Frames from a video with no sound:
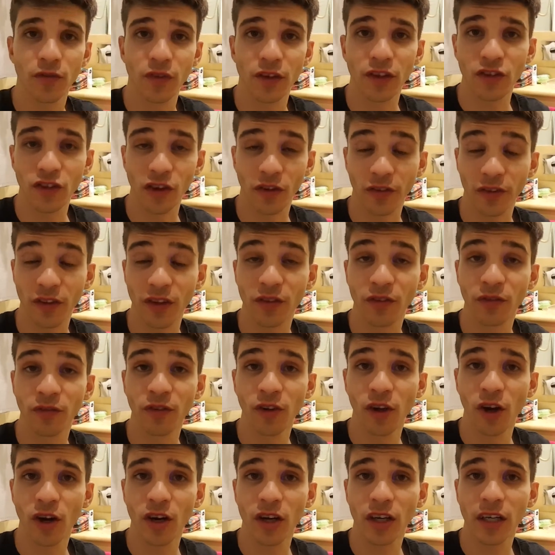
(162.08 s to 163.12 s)
To finish off this
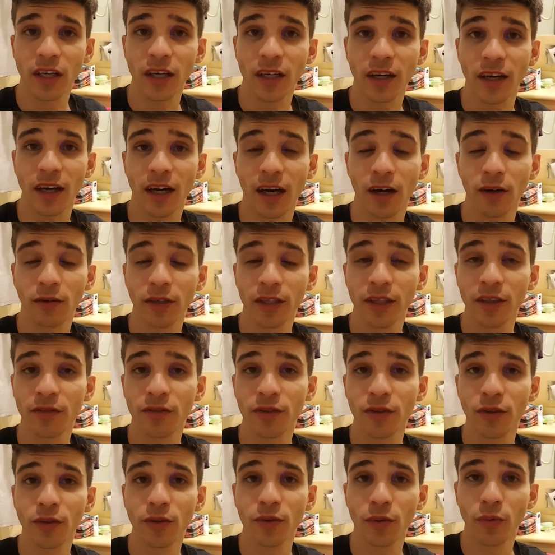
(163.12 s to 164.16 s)
vlog, I'll leave
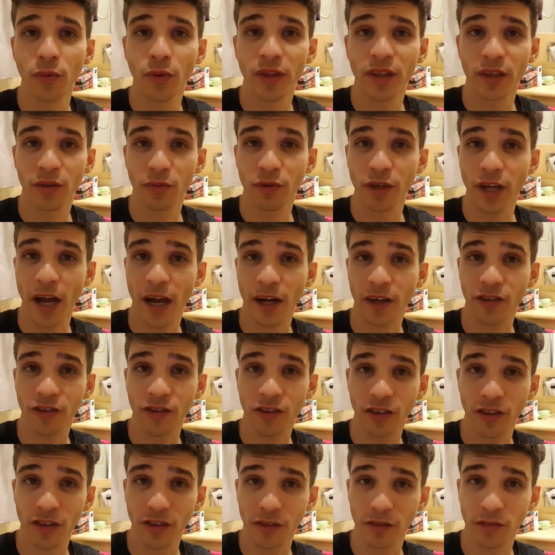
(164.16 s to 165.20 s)
you with a
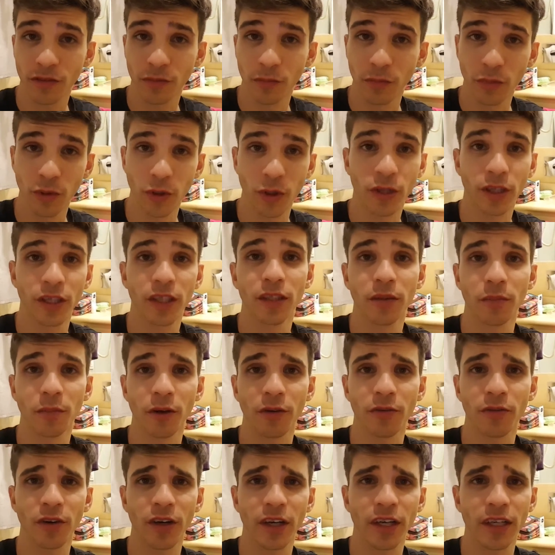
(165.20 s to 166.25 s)
reaction of Brooklyn,
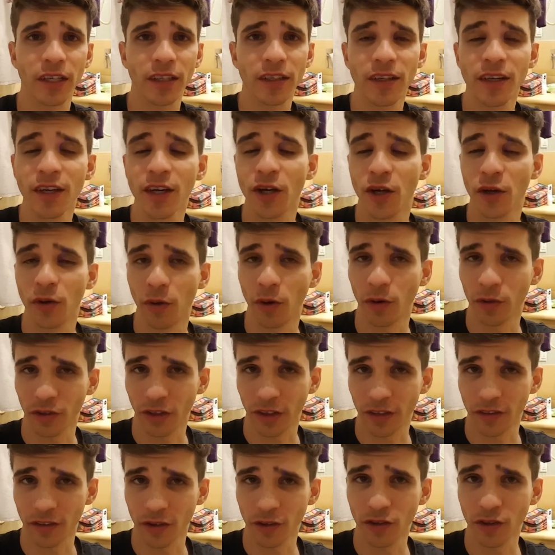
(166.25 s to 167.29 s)
my friend, who also
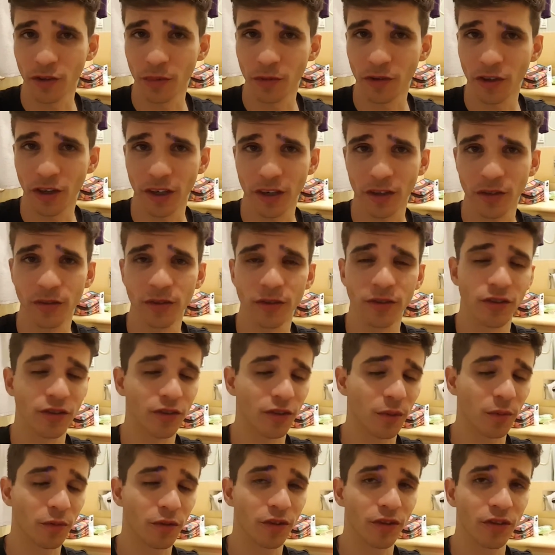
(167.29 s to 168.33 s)
has a YouTube channel,
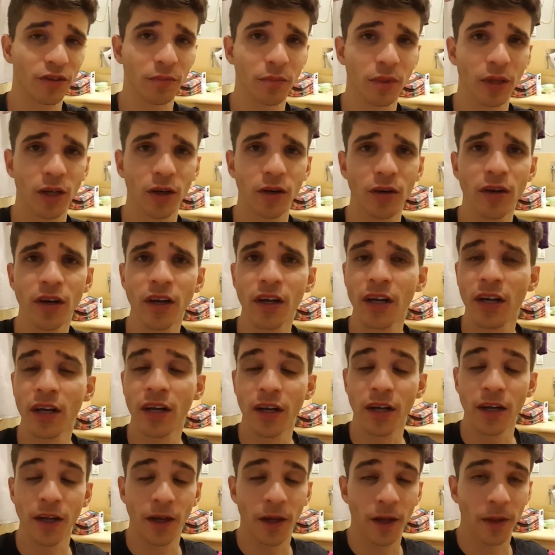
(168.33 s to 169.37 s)
description below,
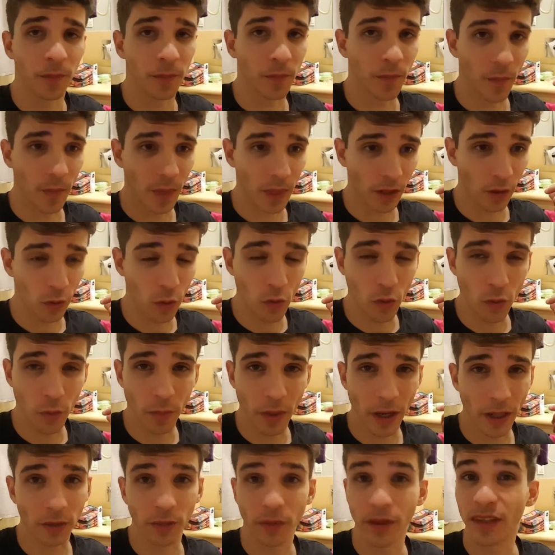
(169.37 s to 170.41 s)
who,
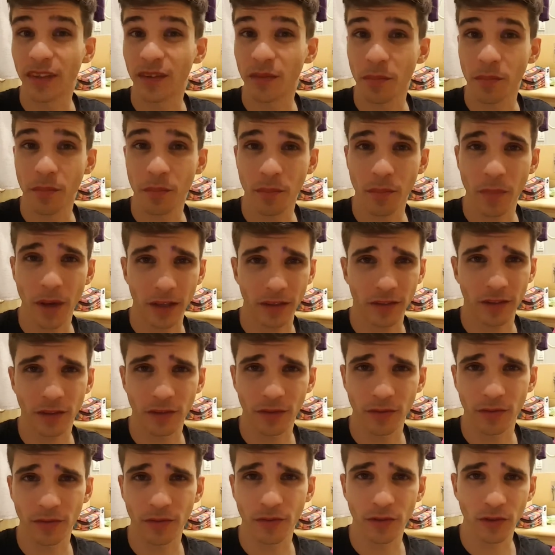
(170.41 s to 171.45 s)
by the way, is a
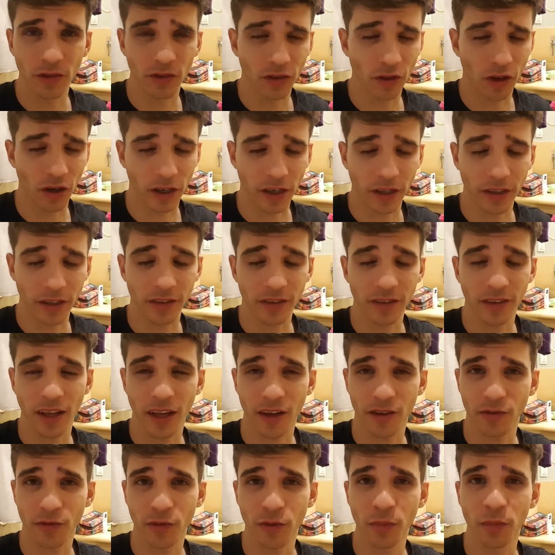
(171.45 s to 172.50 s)
massive soccer
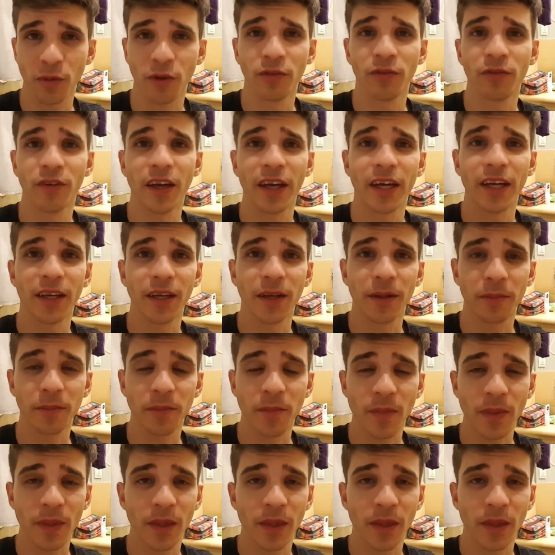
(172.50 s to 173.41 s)
slash football fan.